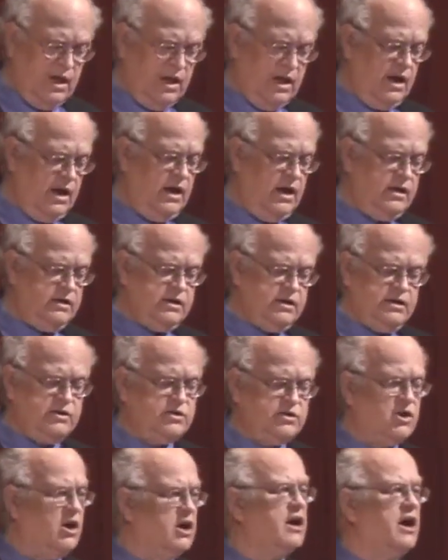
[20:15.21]
And in a
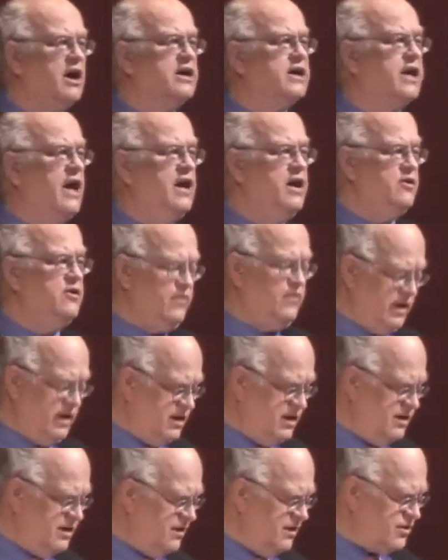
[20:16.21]
talk I gave at
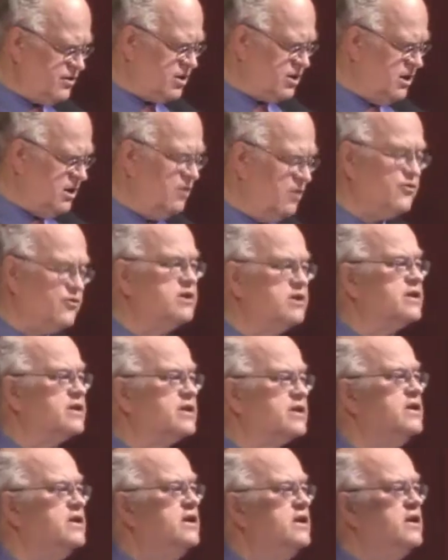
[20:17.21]
another
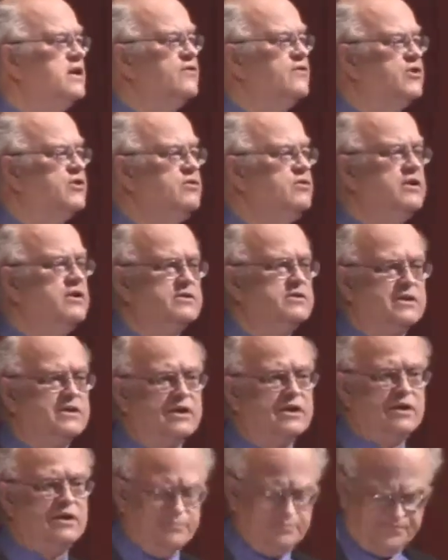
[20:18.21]
conference a few years
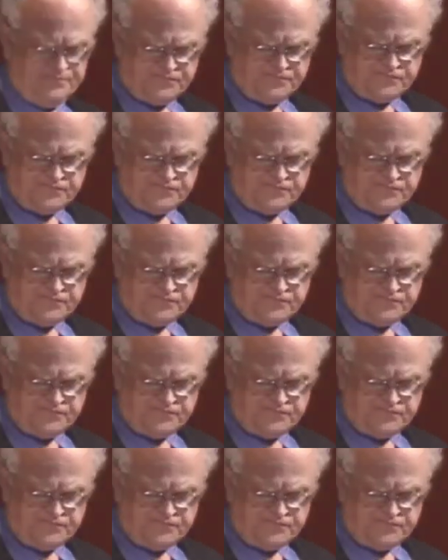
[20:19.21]
ago,